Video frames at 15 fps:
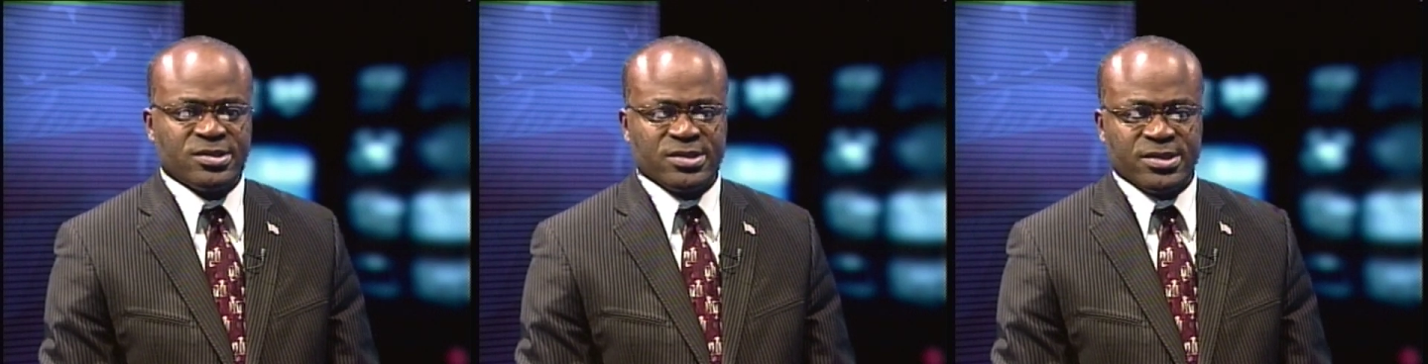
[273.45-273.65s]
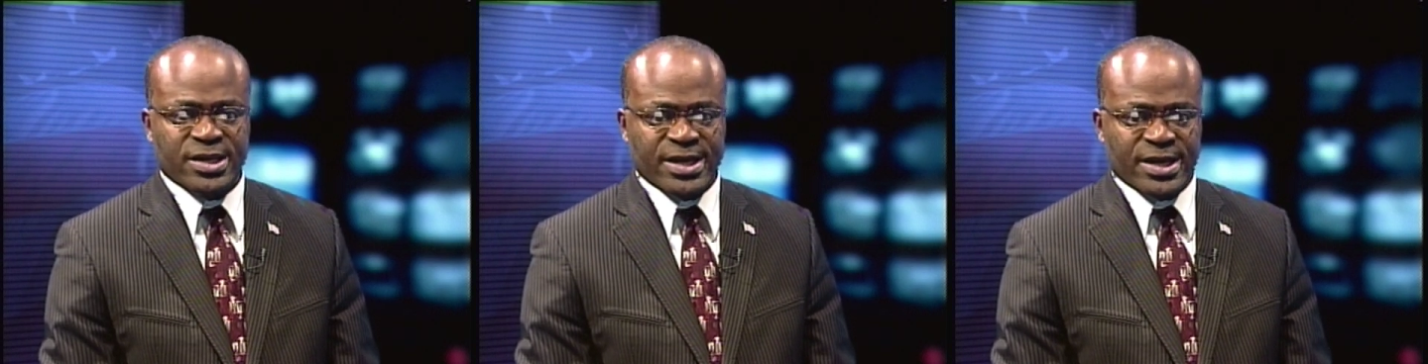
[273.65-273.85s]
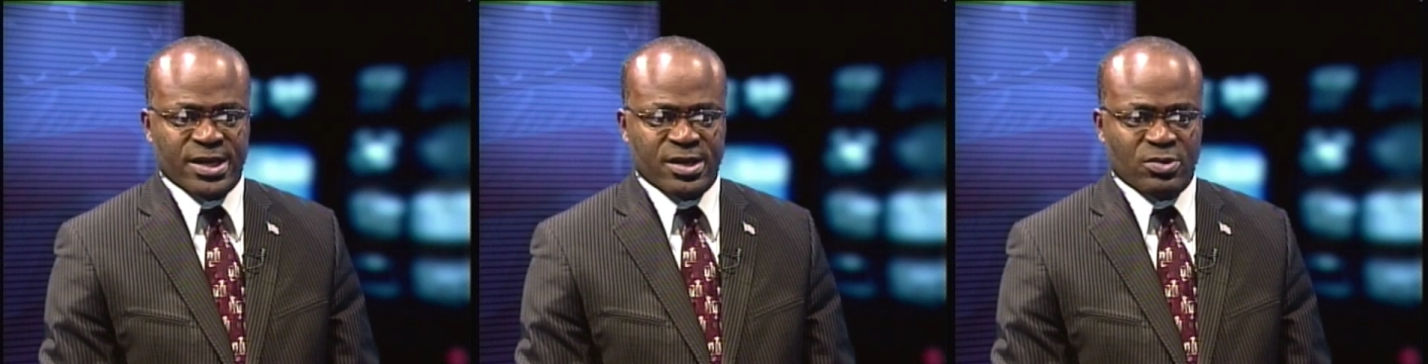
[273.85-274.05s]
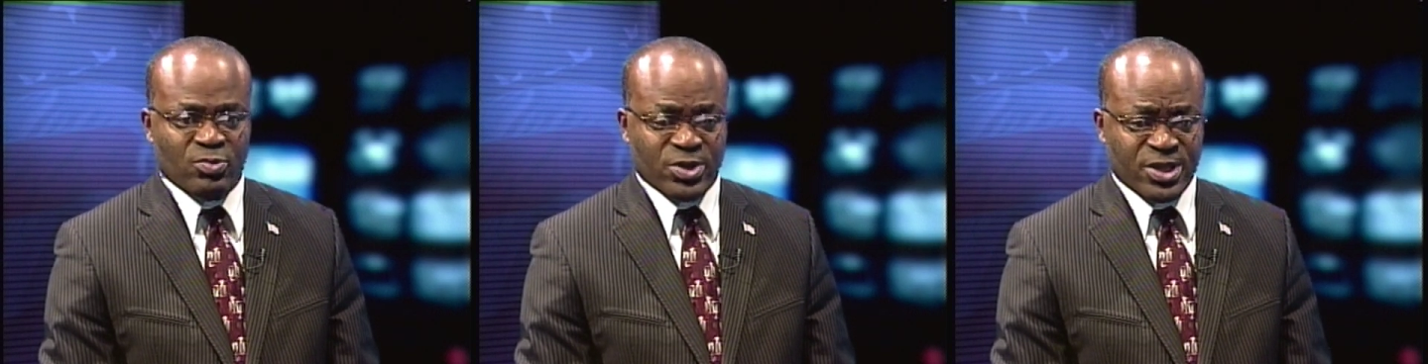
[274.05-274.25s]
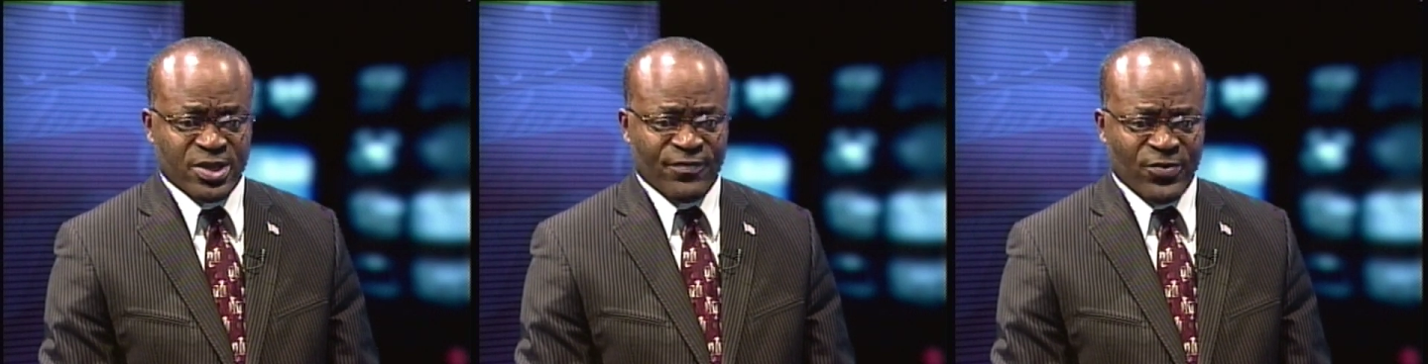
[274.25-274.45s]
the
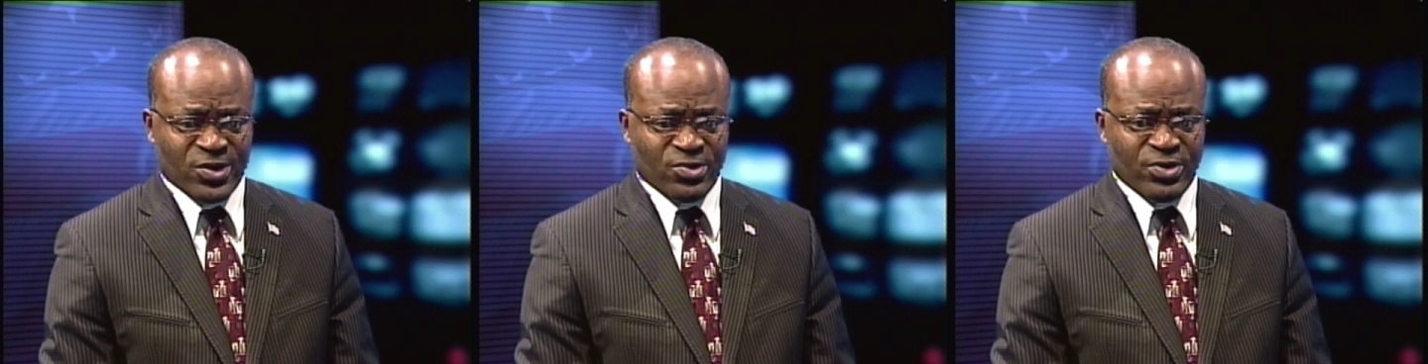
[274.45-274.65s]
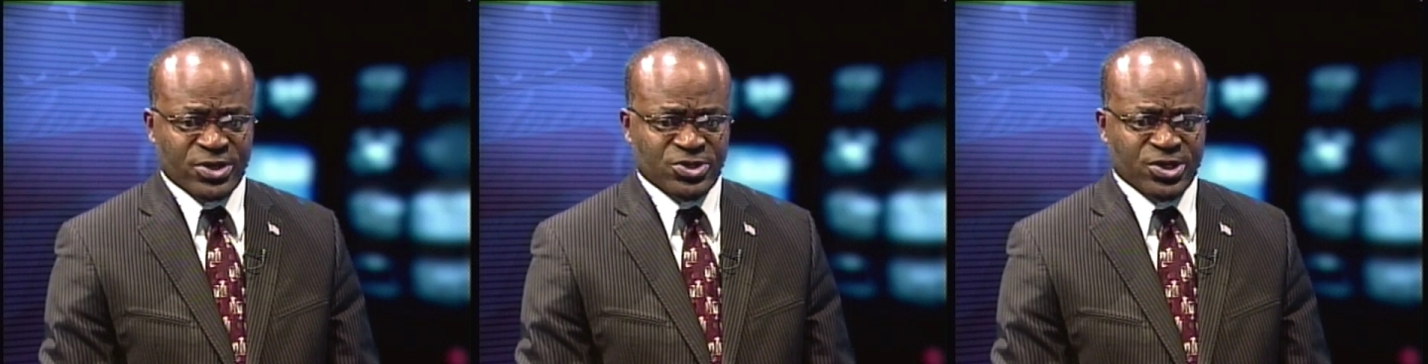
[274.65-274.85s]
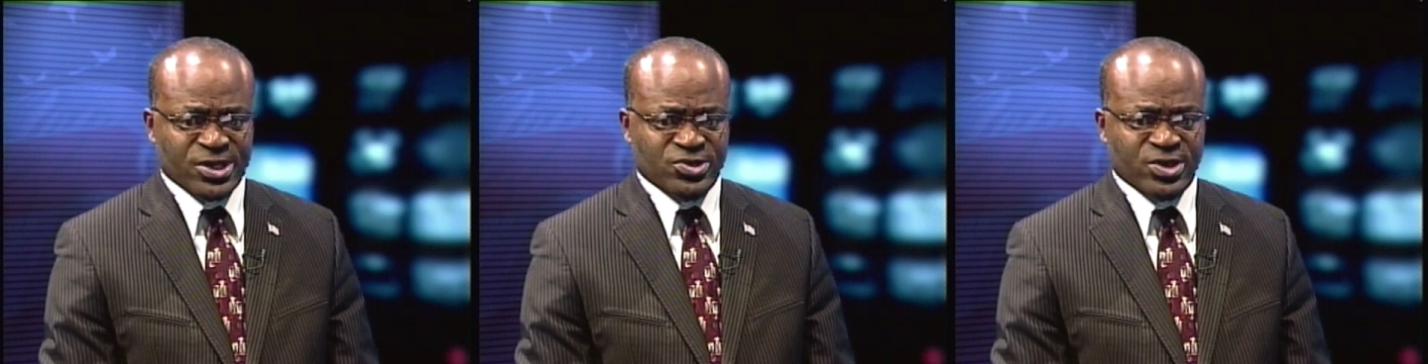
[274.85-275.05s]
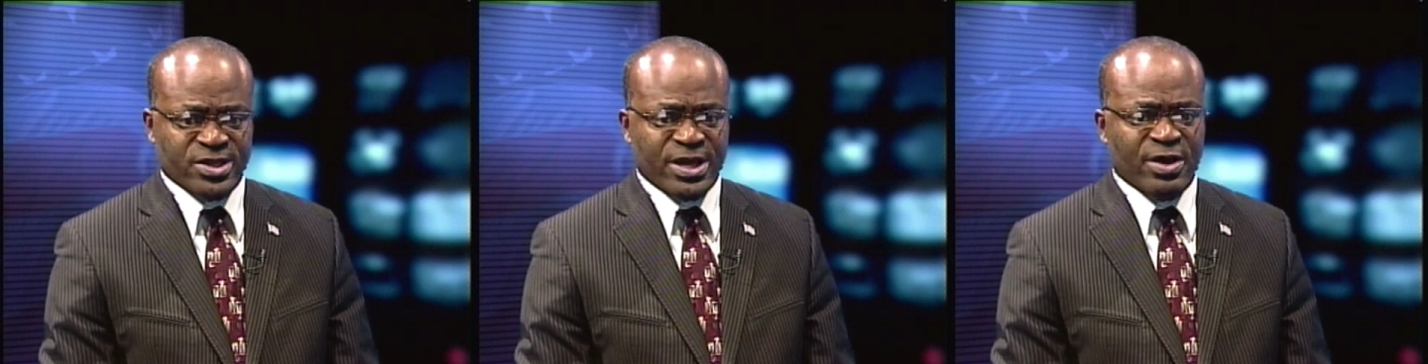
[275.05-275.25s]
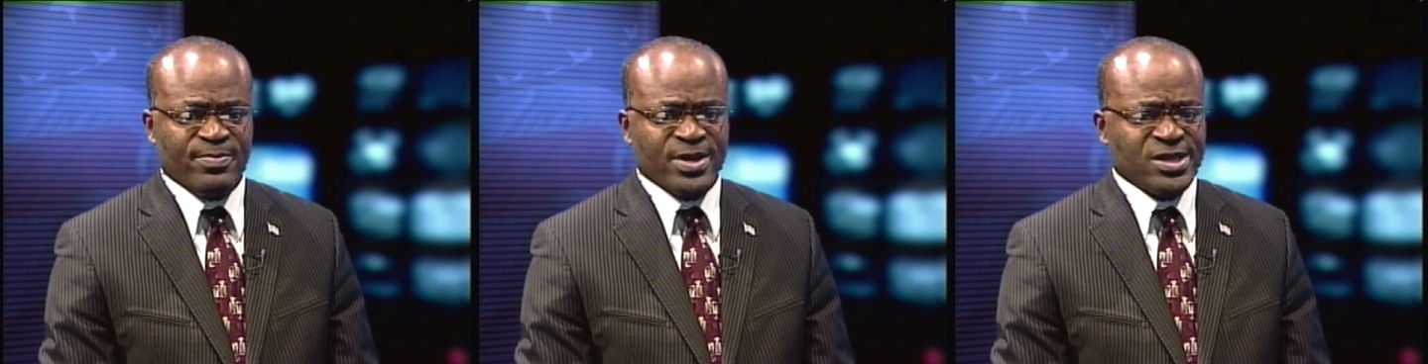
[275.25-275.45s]
1st Congressional District,
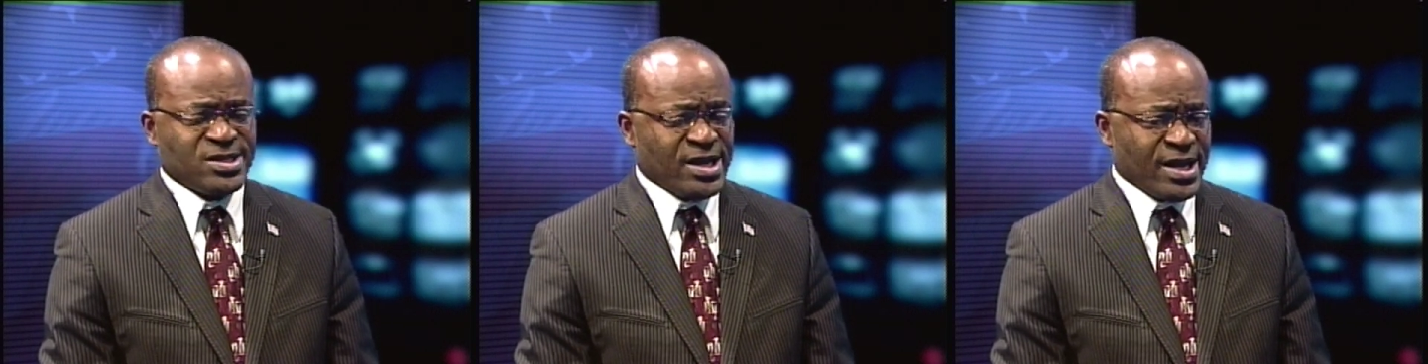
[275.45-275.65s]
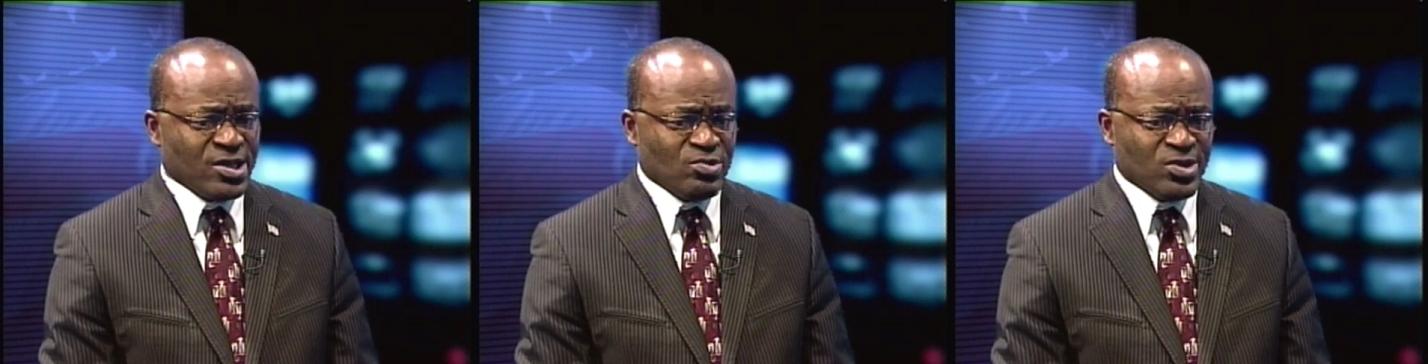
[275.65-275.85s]
that would be St.